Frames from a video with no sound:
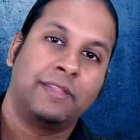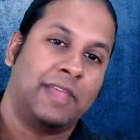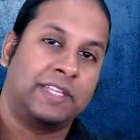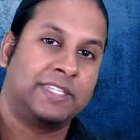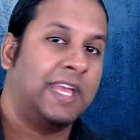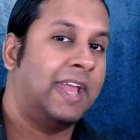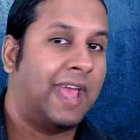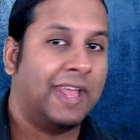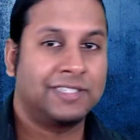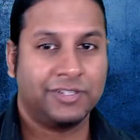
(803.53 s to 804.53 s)
Thanks again.
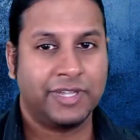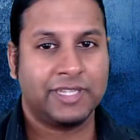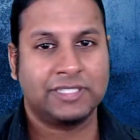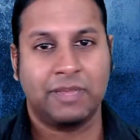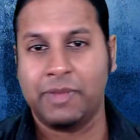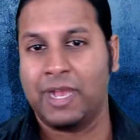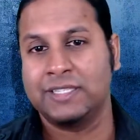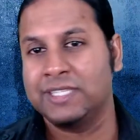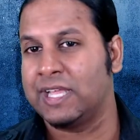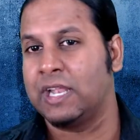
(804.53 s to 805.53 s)
Until next time,
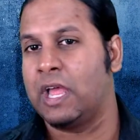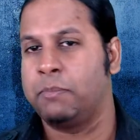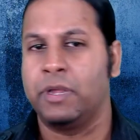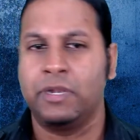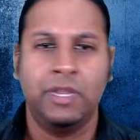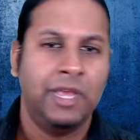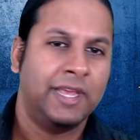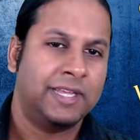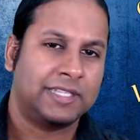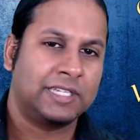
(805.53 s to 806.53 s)
guys, hit that like button,
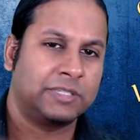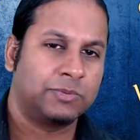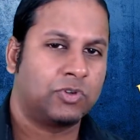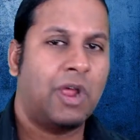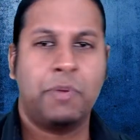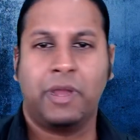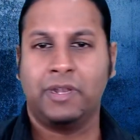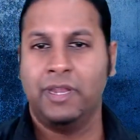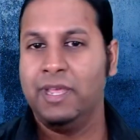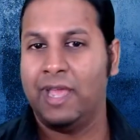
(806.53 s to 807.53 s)
hit that subscribe
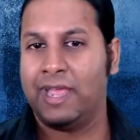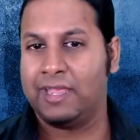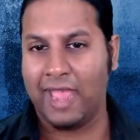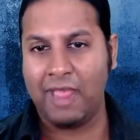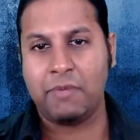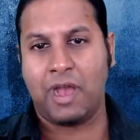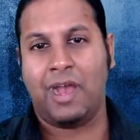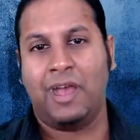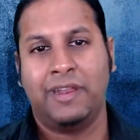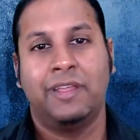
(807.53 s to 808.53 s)
button, game
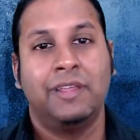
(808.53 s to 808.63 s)
hard,